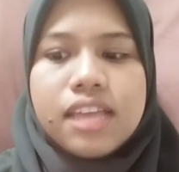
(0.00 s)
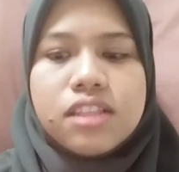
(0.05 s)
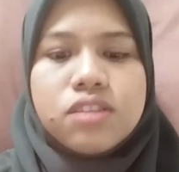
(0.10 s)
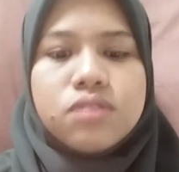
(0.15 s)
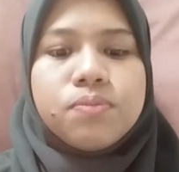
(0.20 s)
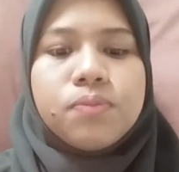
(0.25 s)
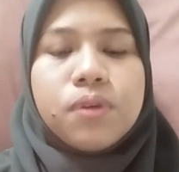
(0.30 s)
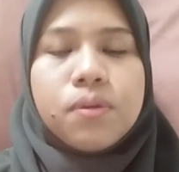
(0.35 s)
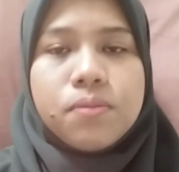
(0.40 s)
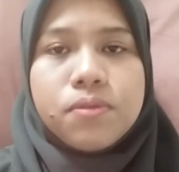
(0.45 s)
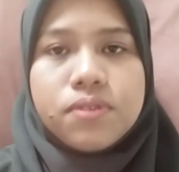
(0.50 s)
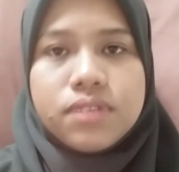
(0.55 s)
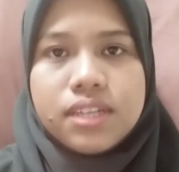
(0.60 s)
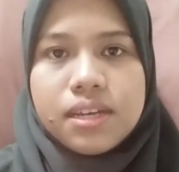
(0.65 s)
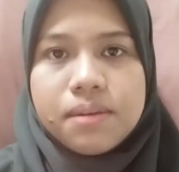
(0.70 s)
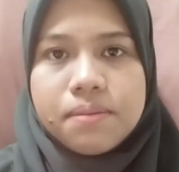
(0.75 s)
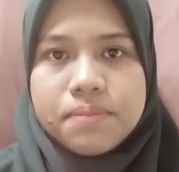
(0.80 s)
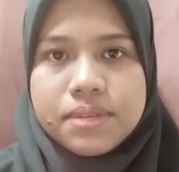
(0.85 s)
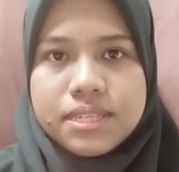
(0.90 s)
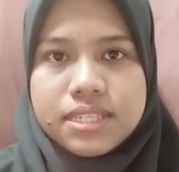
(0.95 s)
and to promote
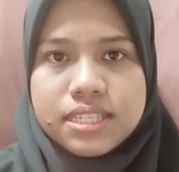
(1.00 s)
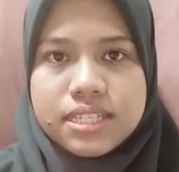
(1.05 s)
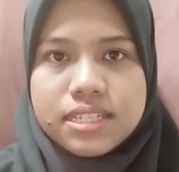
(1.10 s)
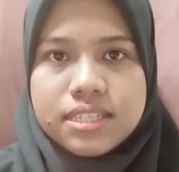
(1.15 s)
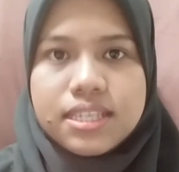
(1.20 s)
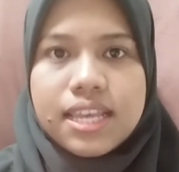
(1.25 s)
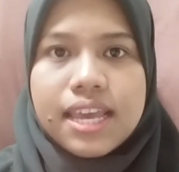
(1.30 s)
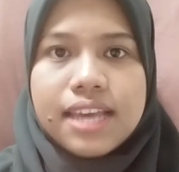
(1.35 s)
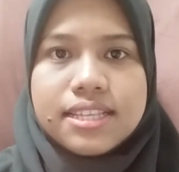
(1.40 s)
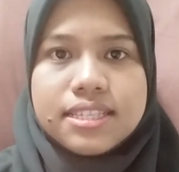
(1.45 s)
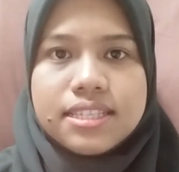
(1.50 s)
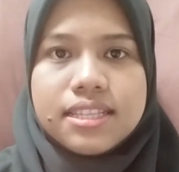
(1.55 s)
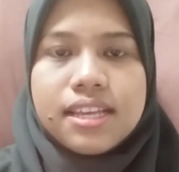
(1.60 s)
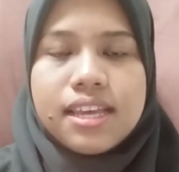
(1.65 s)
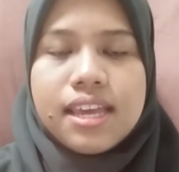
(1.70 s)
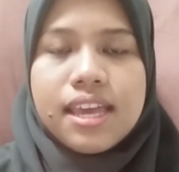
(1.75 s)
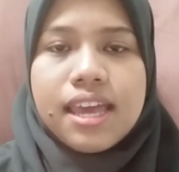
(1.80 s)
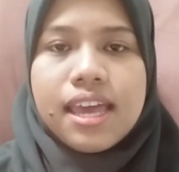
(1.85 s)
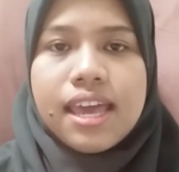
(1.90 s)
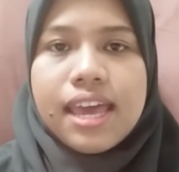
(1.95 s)
their business
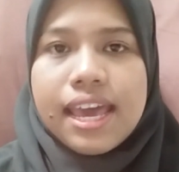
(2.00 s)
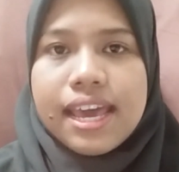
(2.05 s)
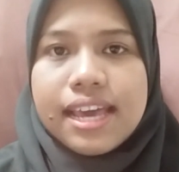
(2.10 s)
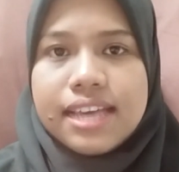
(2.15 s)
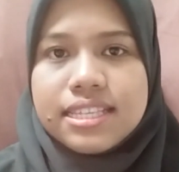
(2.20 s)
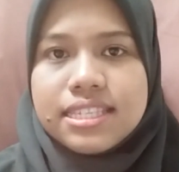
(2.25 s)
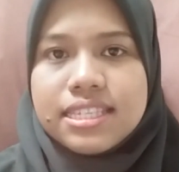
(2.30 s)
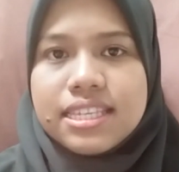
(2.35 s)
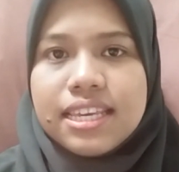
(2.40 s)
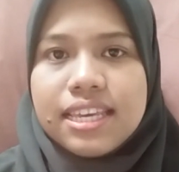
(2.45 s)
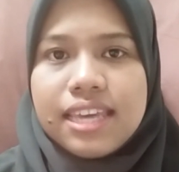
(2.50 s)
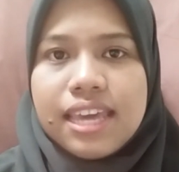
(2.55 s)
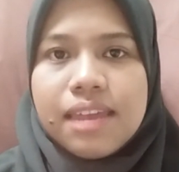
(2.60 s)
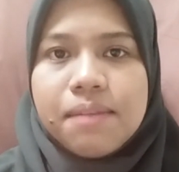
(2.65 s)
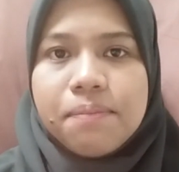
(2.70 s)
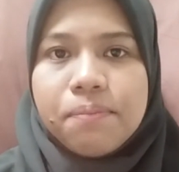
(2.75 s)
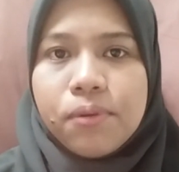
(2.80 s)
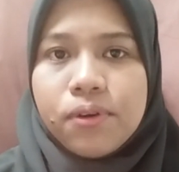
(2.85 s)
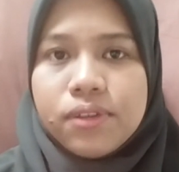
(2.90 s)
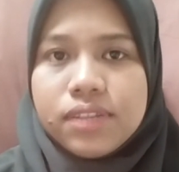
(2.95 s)
as it can
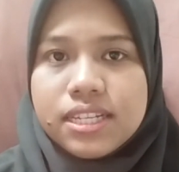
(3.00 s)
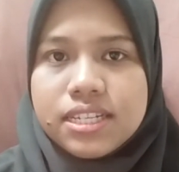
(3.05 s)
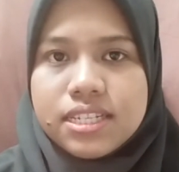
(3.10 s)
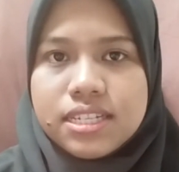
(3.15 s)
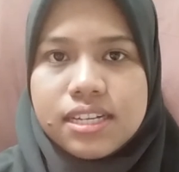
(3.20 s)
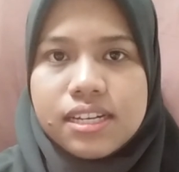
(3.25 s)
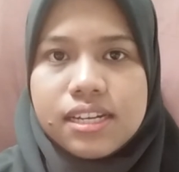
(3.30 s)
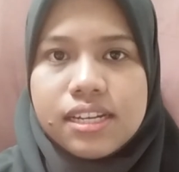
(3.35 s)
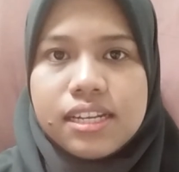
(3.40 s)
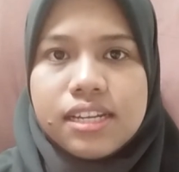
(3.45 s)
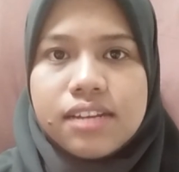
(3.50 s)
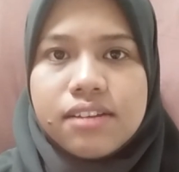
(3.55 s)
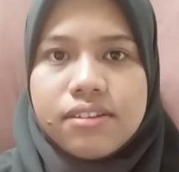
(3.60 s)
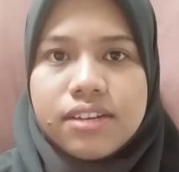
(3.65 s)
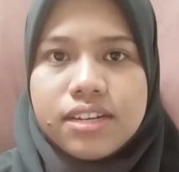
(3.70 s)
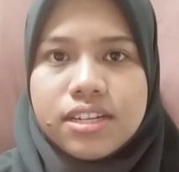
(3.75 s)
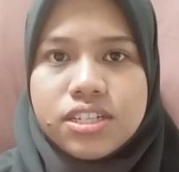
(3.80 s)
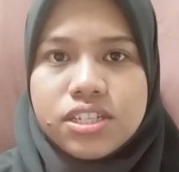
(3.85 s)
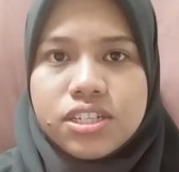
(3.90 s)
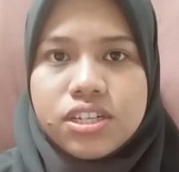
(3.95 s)
potentially
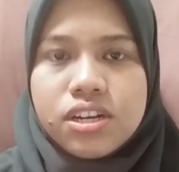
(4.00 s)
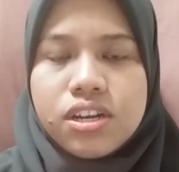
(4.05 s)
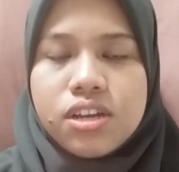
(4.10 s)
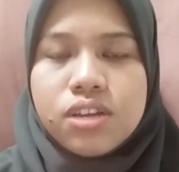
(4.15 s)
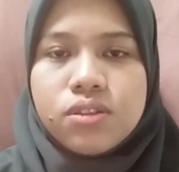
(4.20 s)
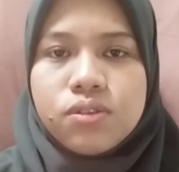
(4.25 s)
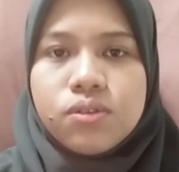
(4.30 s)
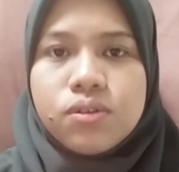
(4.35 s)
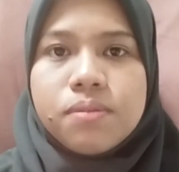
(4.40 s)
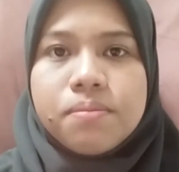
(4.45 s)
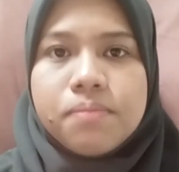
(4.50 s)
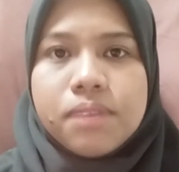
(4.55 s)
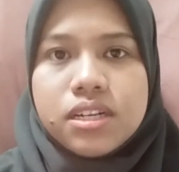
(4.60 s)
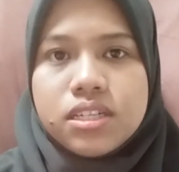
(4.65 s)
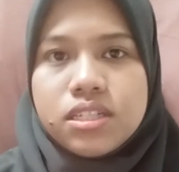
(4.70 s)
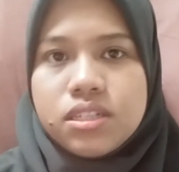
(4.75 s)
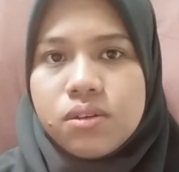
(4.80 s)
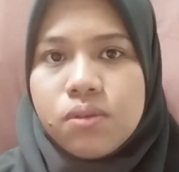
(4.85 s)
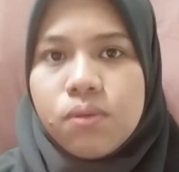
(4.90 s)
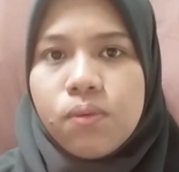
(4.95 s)
reach to a
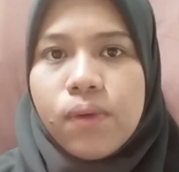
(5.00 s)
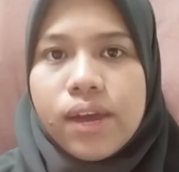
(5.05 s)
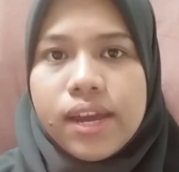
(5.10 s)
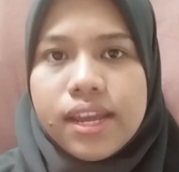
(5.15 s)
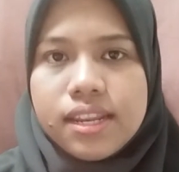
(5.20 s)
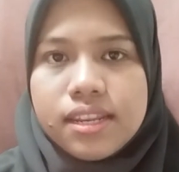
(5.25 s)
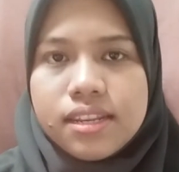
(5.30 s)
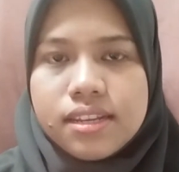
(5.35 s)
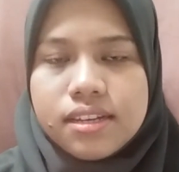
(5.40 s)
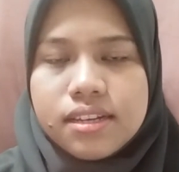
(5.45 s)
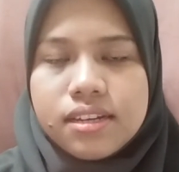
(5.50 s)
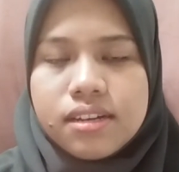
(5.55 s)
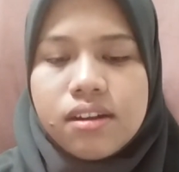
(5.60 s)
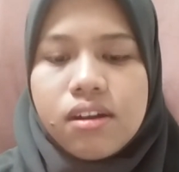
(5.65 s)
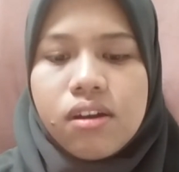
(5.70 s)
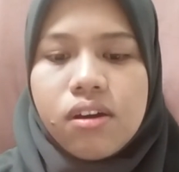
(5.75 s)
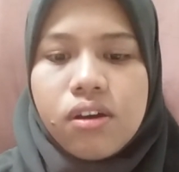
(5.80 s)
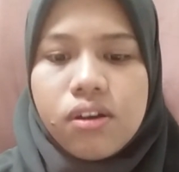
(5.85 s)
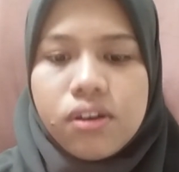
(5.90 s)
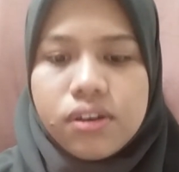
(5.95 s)
much wider
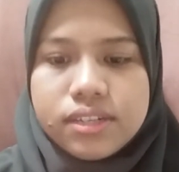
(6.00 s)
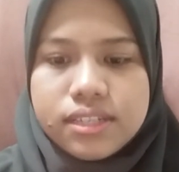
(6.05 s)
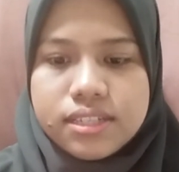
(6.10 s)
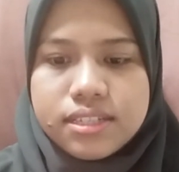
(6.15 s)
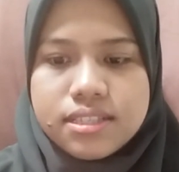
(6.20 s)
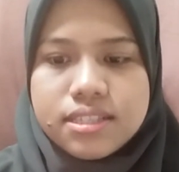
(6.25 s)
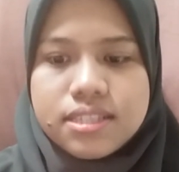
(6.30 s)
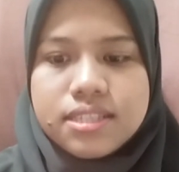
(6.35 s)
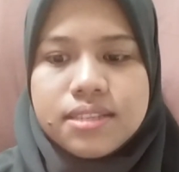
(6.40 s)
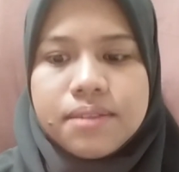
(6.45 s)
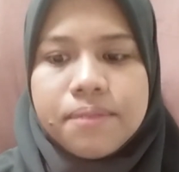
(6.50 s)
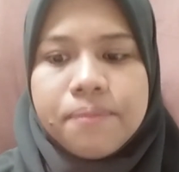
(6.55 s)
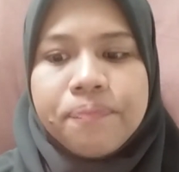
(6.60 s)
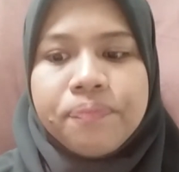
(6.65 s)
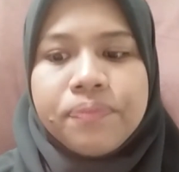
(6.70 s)
audience.